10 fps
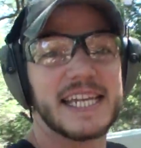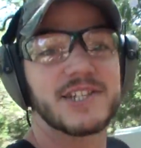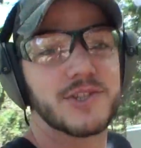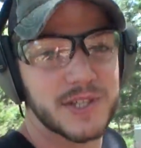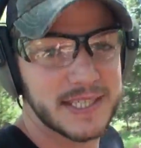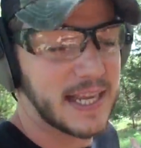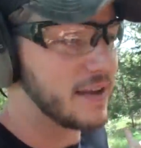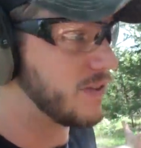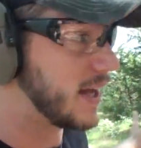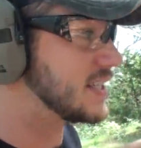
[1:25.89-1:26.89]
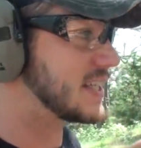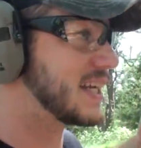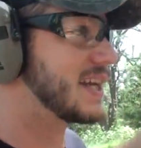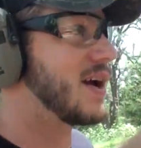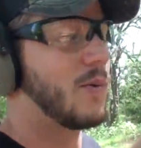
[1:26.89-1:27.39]
into the safe yet to
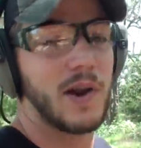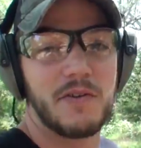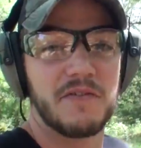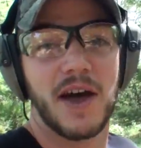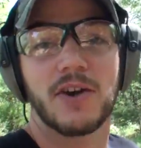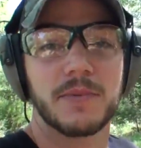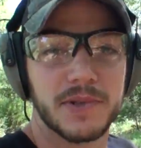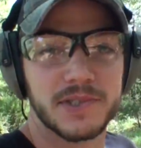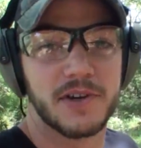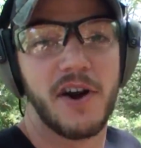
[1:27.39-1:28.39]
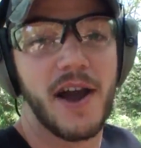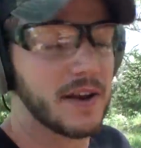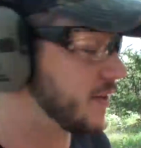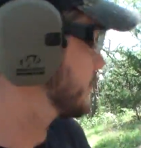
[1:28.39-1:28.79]
get whatever valuables there are out of